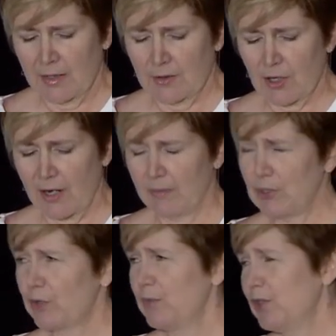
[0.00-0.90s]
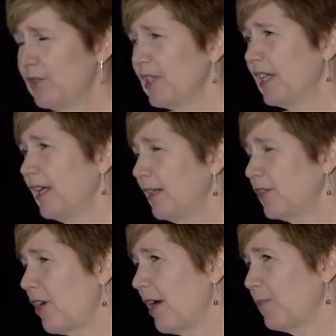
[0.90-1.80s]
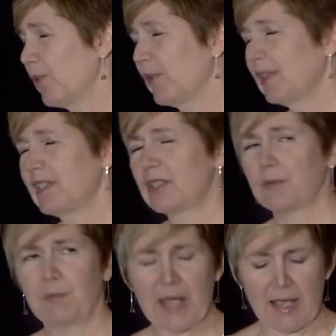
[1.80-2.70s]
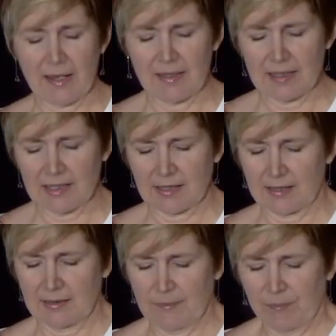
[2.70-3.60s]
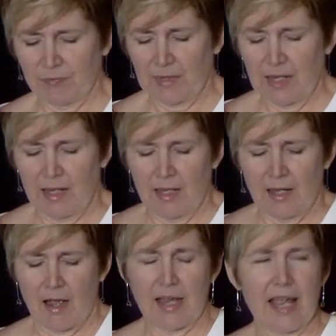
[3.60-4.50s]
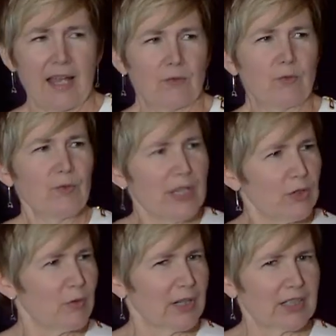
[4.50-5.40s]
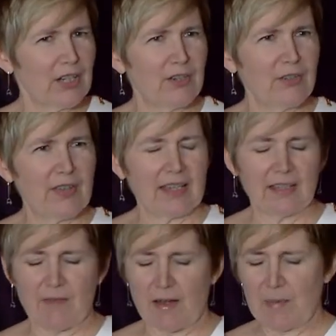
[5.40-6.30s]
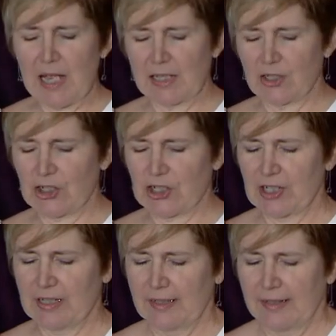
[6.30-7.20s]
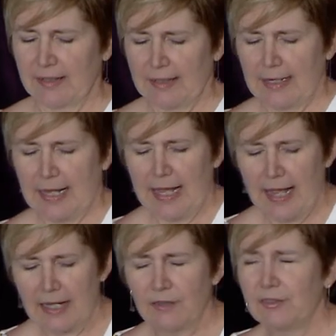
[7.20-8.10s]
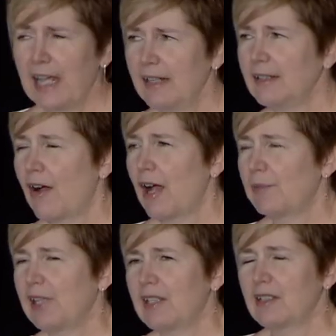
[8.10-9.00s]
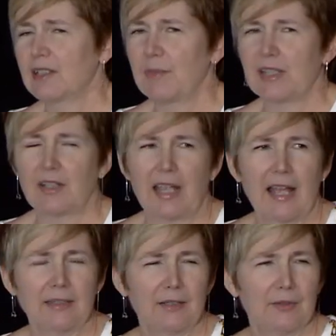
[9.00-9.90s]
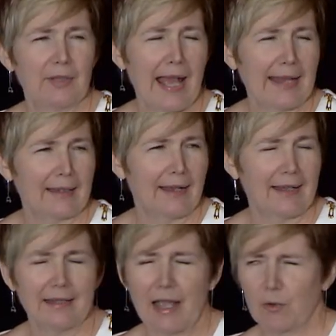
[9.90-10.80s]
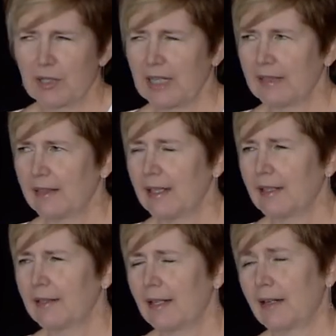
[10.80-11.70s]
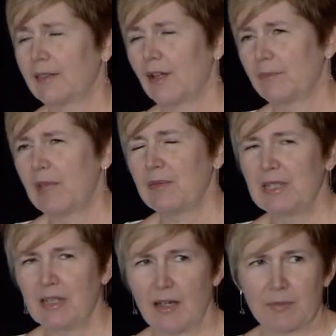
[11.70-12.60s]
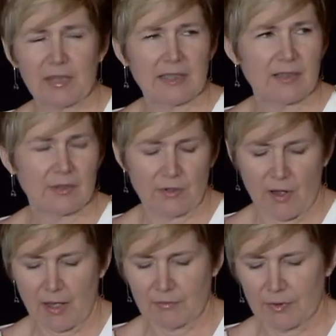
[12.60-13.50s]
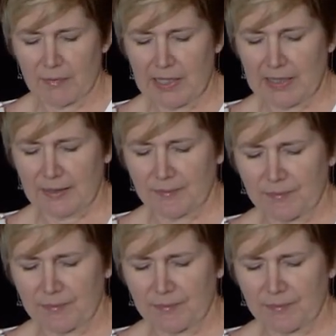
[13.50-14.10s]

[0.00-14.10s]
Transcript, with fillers: Time schmoozing, time poorly spent. I had real work to do, thank you very much. And if getting to high places meant I had to do that kind of networking thing, then I thought maybe high places are not for me.